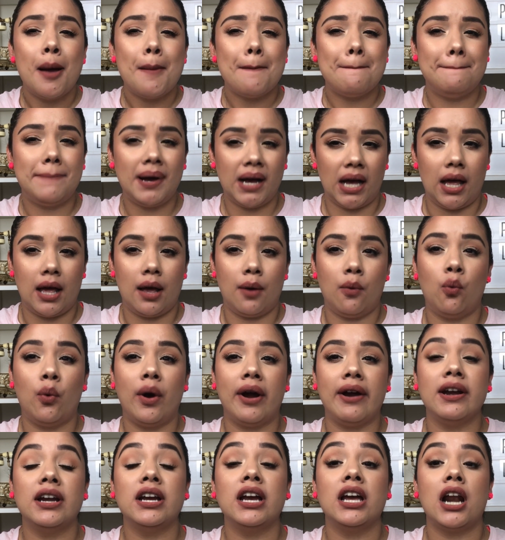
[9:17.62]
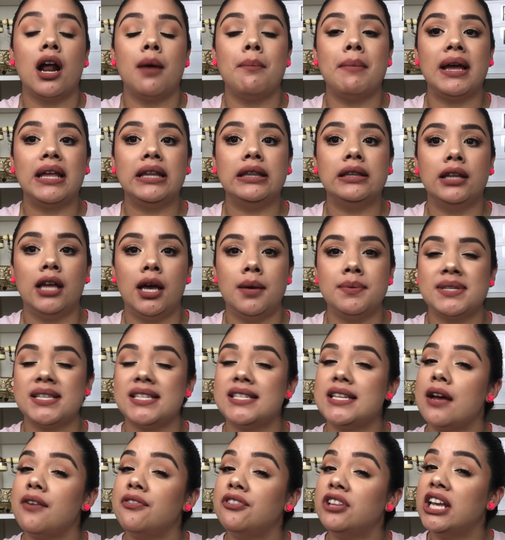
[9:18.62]
but wearing it on my lips, it
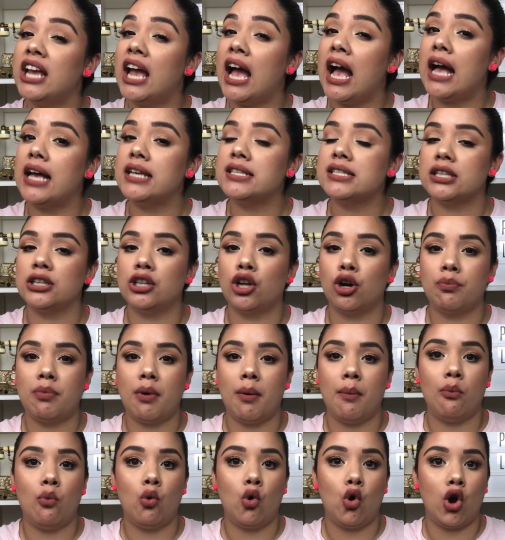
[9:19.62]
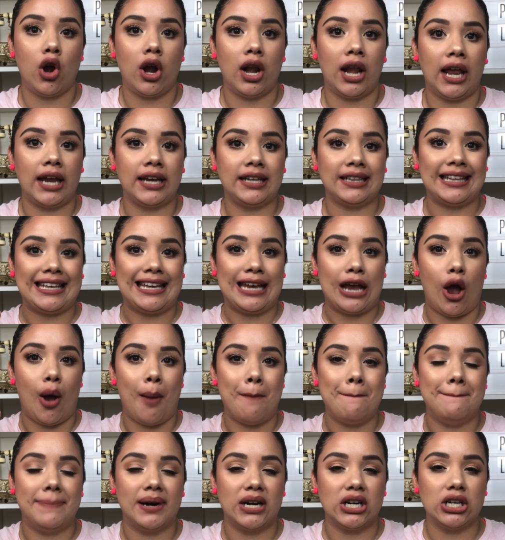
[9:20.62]
definitely has a little bit more like the
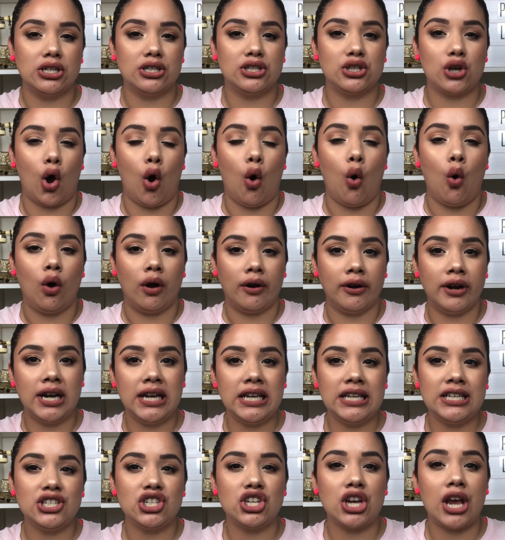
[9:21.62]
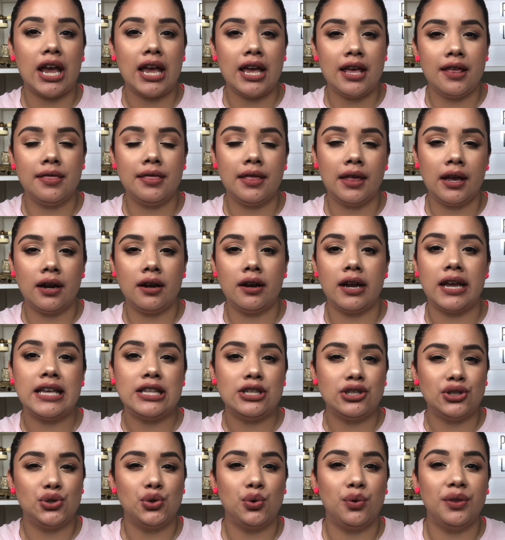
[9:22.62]
burnt orange in there
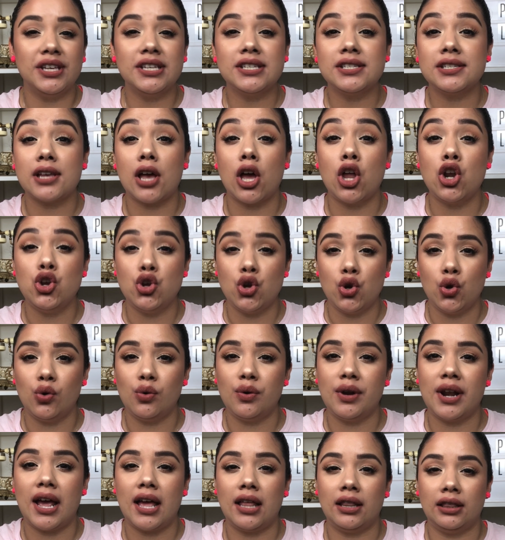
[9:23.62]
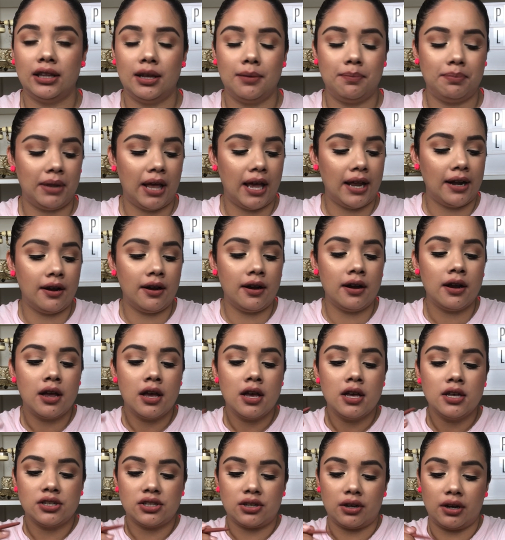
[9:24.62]
into this nude lip liner.
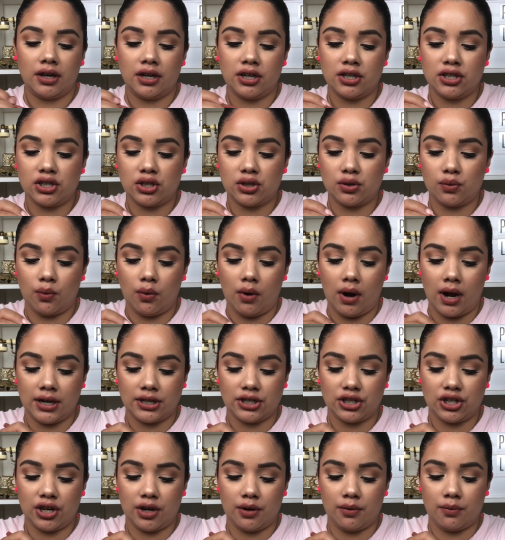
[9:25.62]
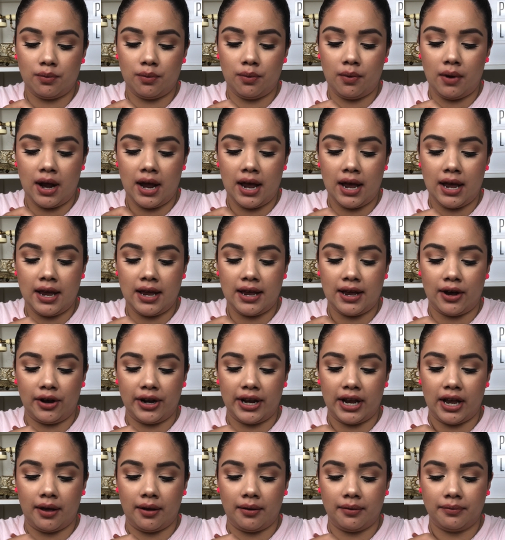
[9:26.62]
So I'm going to swatch it right
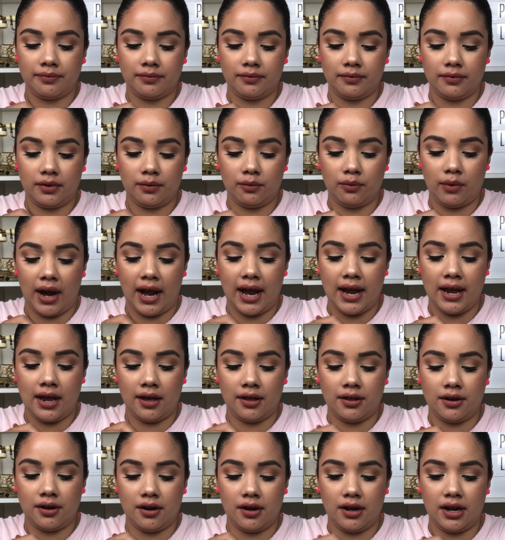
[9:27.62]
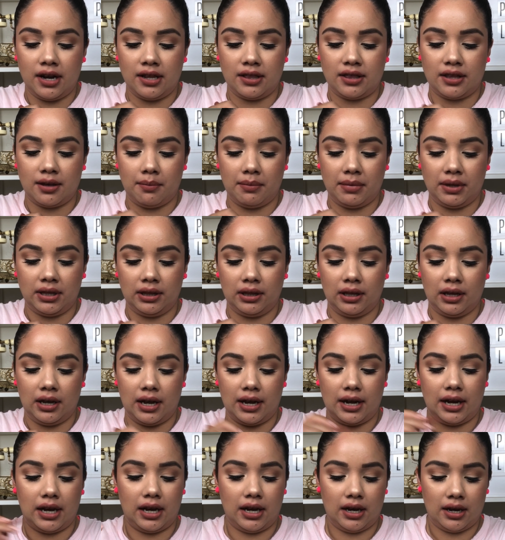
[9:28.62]
underneath the
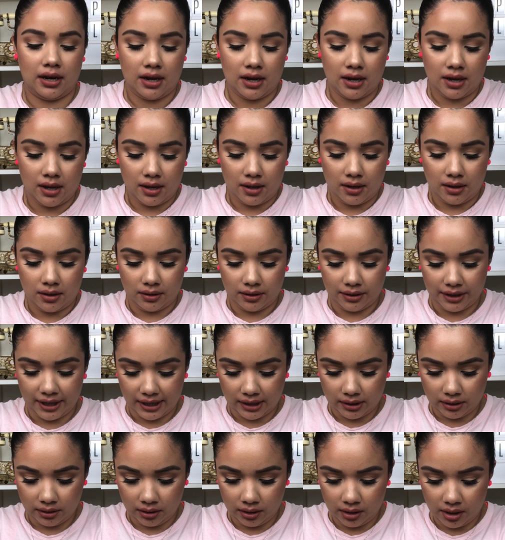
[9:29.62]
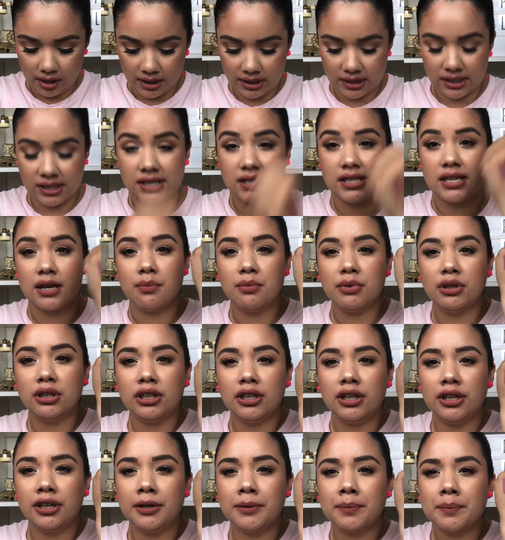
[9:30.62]
Milani. They look
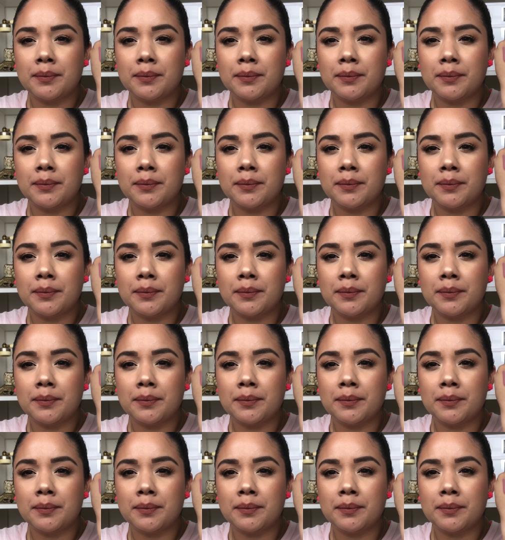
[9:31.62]
similar,